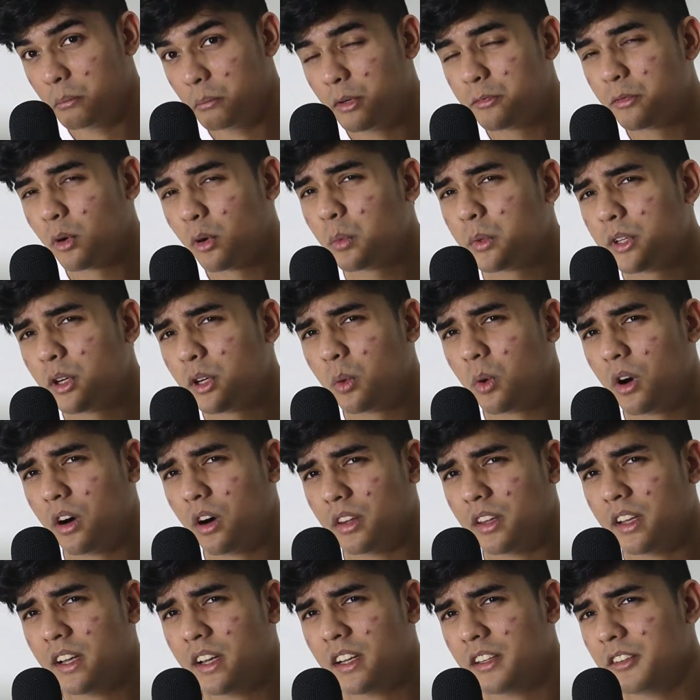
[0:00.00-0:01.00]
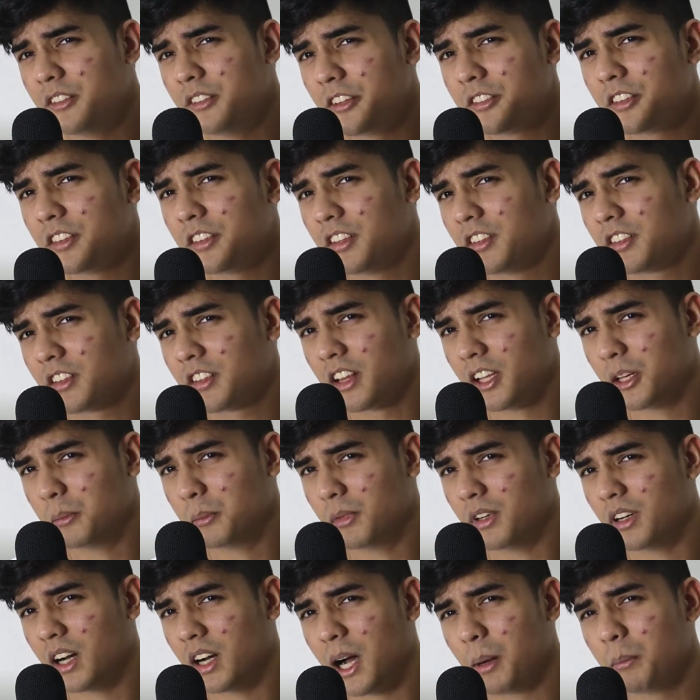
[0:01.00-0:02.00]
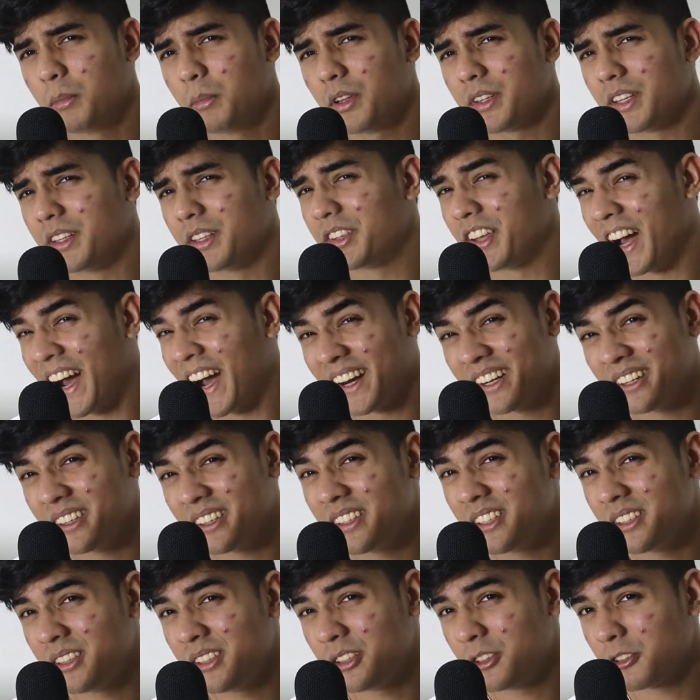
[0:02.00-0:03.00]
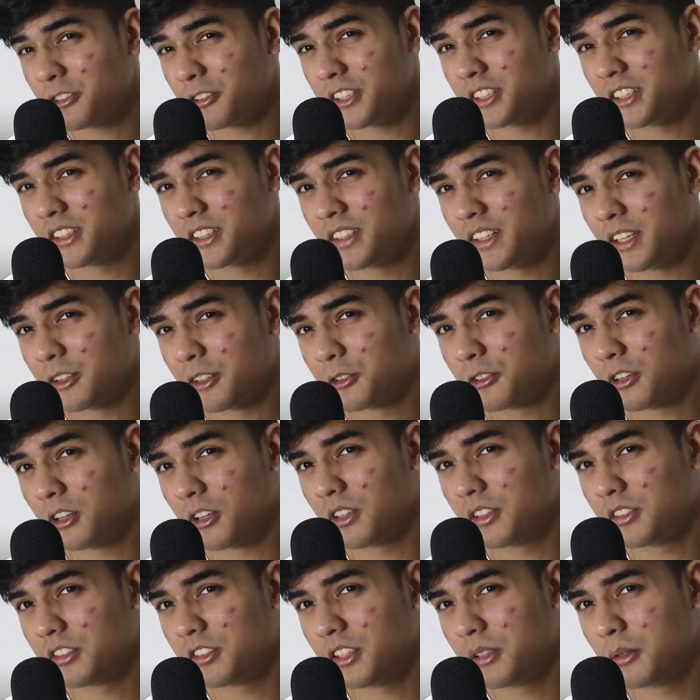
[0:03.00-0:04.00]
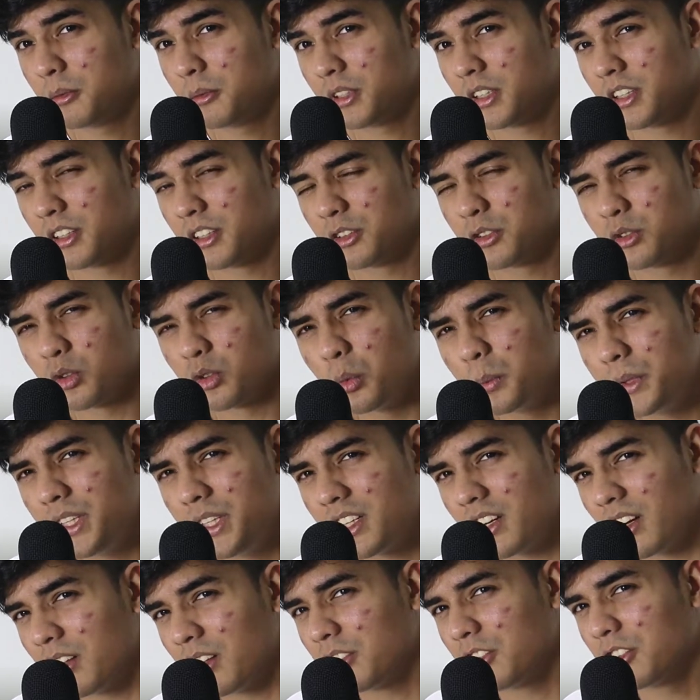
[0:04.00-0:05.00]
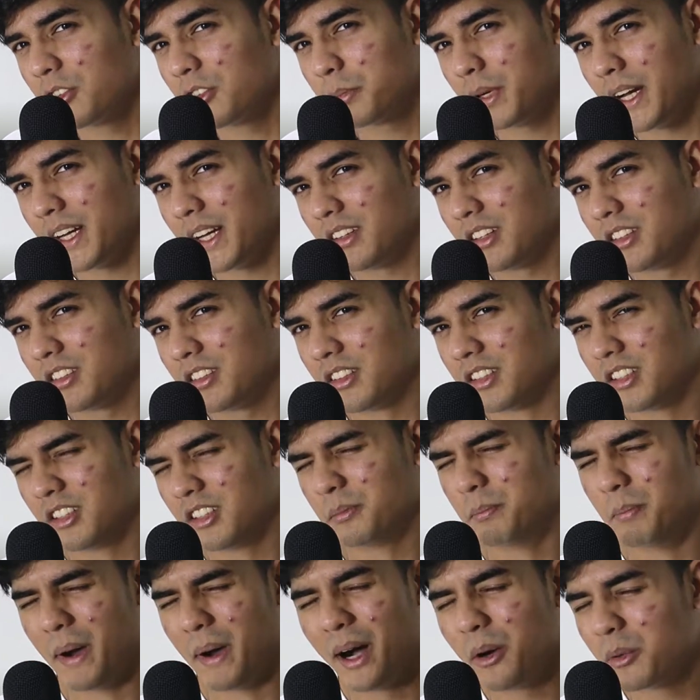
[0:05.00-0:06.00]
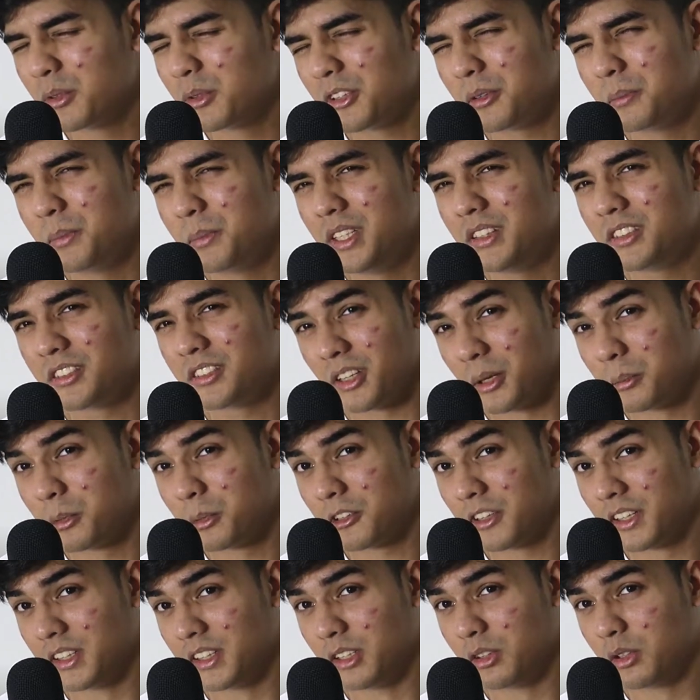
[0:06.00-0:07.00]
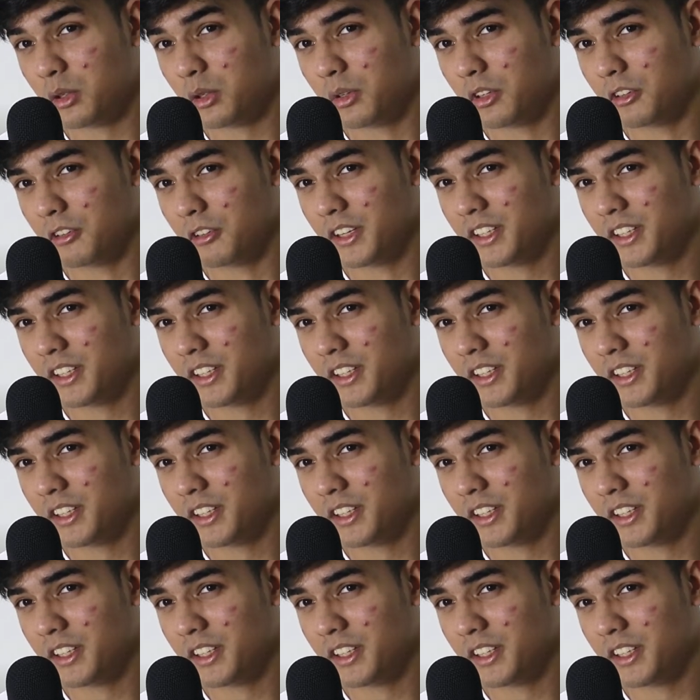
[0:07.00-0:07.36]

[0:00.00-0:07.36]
before we go on, just a disclaimer, I'm not entirely discrediting astrology, cause so many cultures practice it, there's bound to be some credit to it,